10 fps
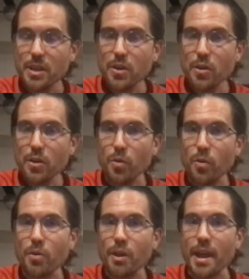or
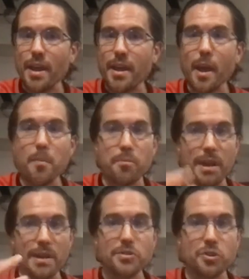a brain
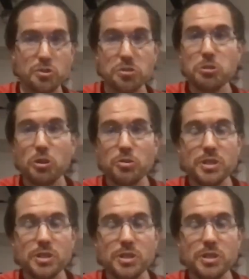surgeon, it's
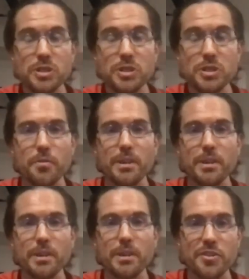kind of useful. You can read an
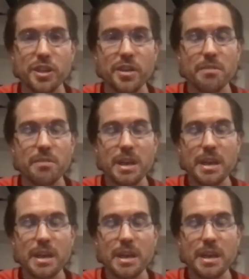EEG.